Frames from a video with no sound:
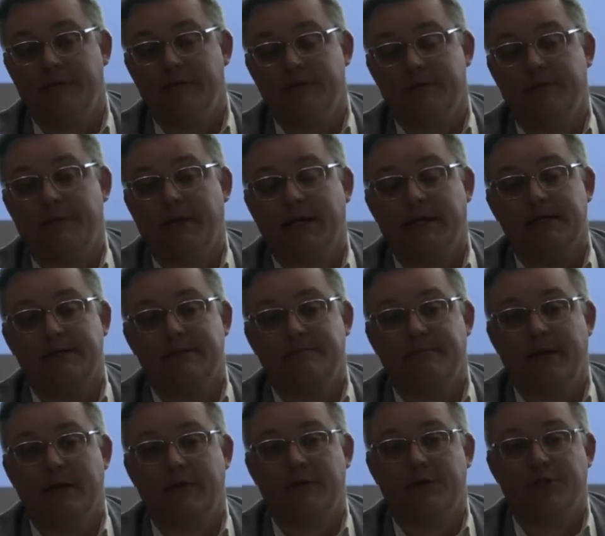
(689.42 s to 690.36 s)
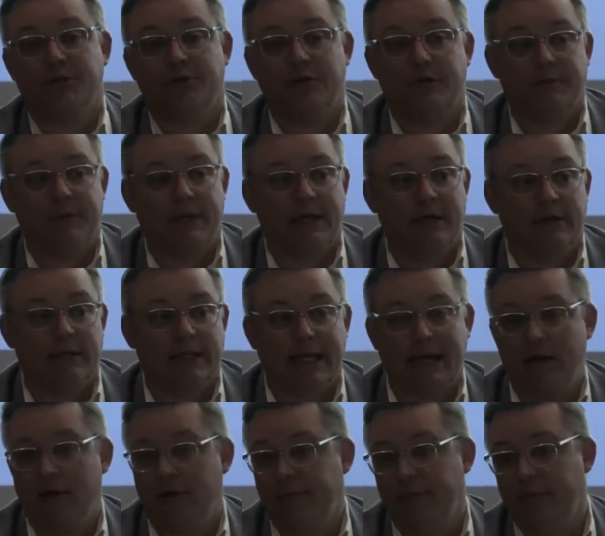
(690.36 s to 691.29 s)
it was a mechanism by which you could be held
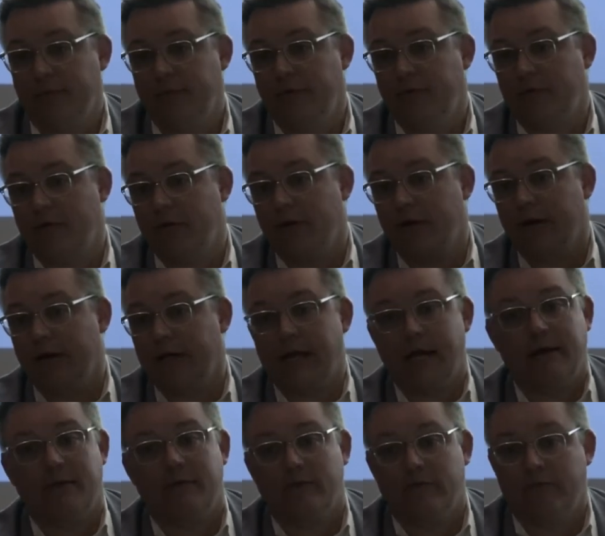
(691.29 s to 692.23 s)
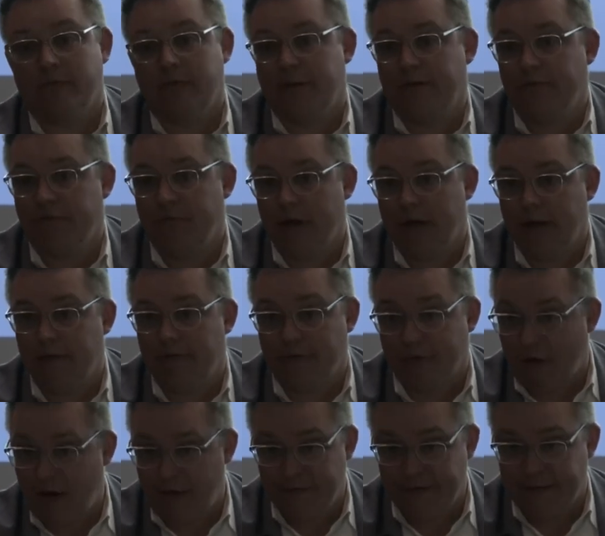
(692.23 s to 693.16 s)
accountable or not run
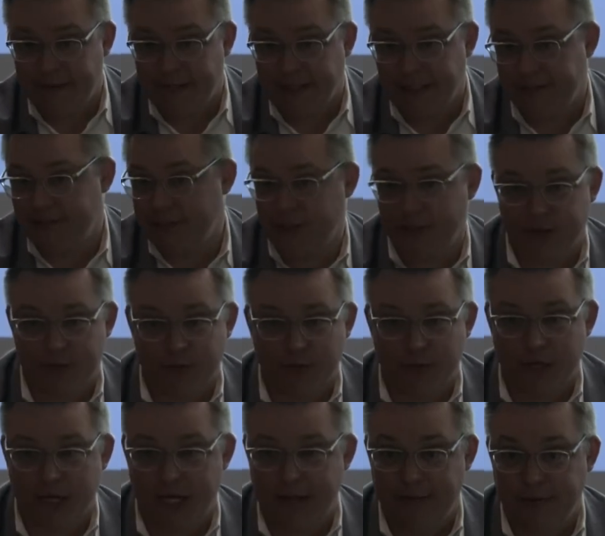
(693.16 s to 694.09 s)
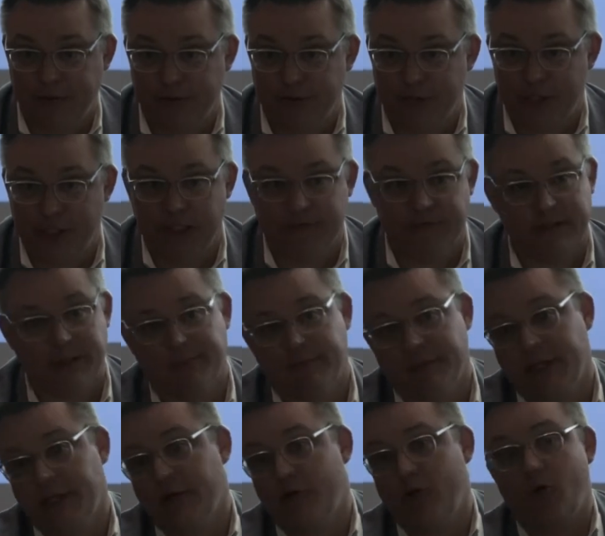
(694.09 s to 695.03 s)
for office again because you weren't able to achieve
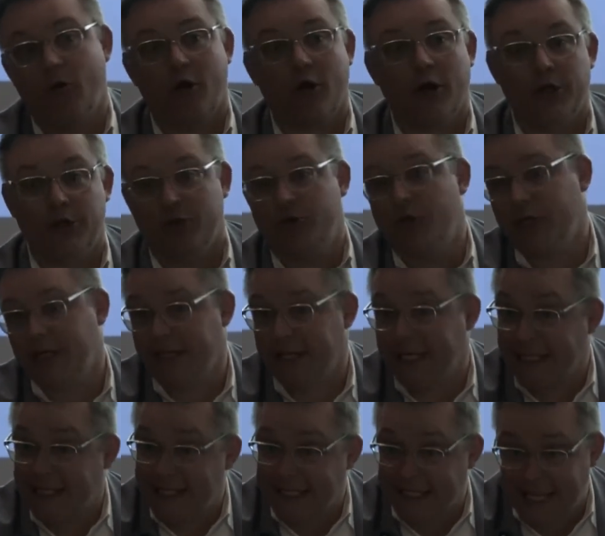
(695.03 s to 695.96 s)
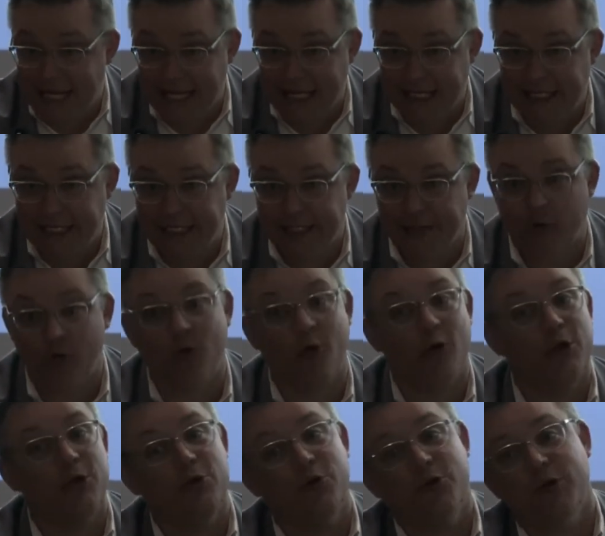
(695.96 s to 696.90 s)
something, or you couldn't get the data,
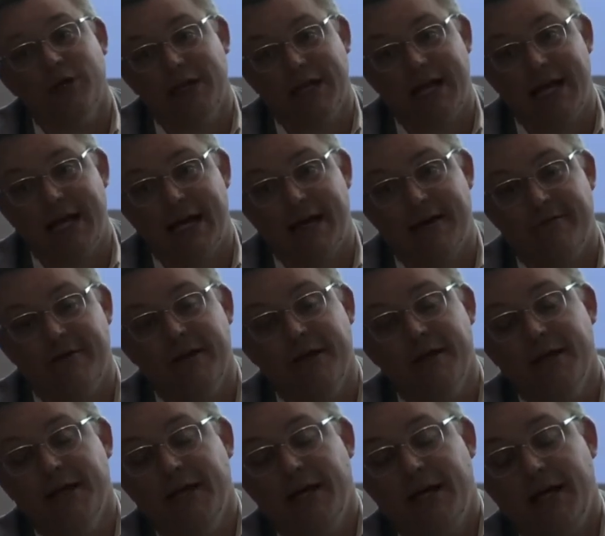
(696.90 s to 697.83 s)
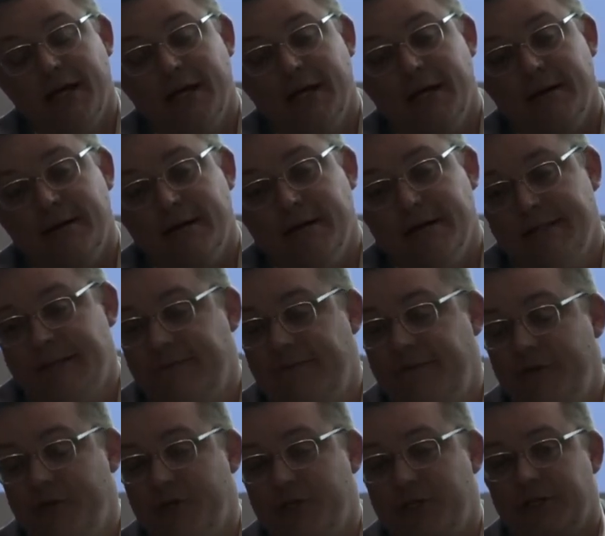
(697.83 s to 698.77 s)
or you couldn't have a
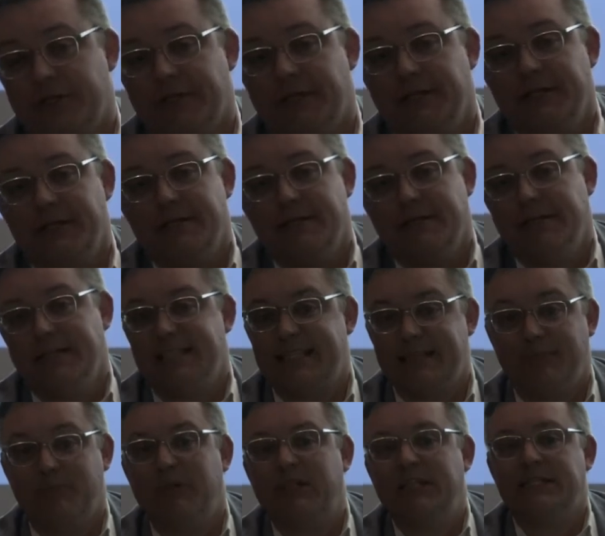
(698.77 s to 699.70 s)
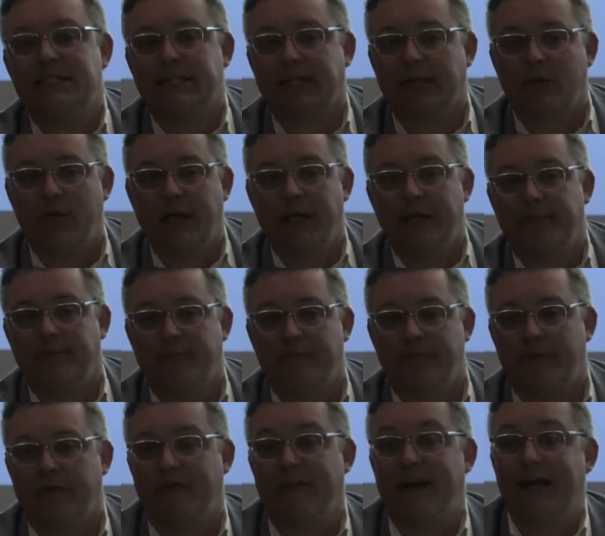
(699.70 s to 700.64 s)
sufficiently simplistic way to
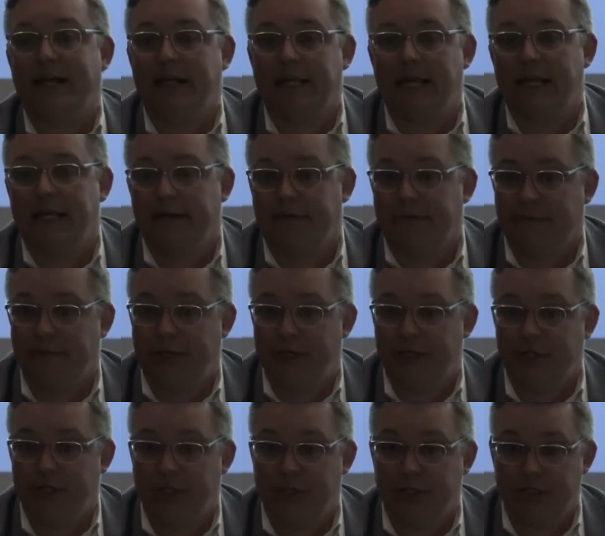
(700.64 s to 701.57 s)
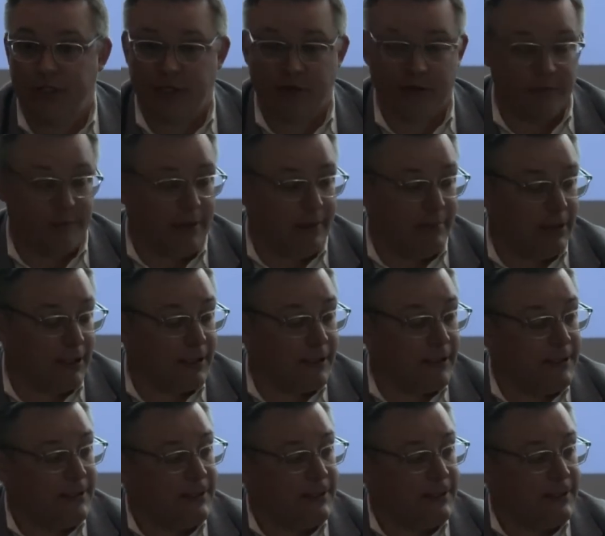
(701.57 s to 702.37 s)
provide that information to the general public.